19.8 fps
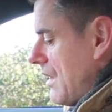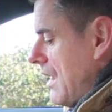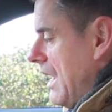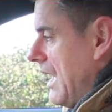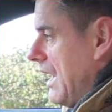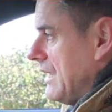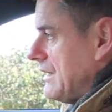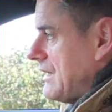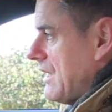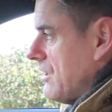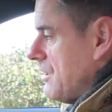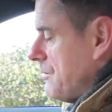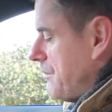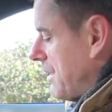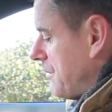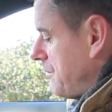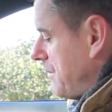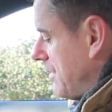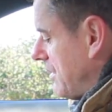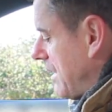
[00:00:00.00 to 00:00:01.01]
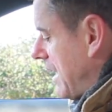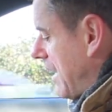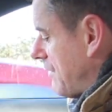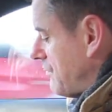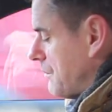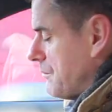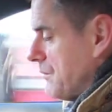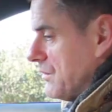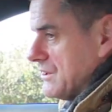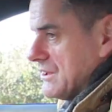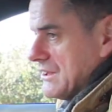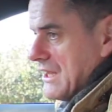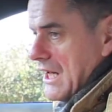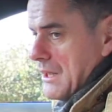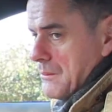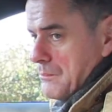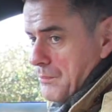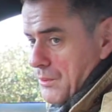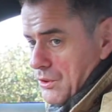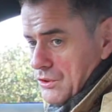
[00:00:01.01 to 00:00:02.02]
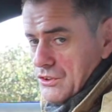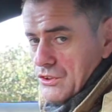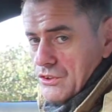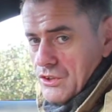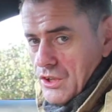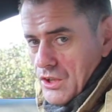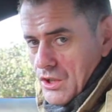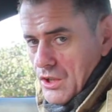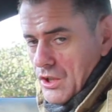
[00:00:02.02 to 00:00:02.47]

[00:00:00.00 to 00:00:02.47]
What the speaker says: Down the bottom here I have a Mustang button,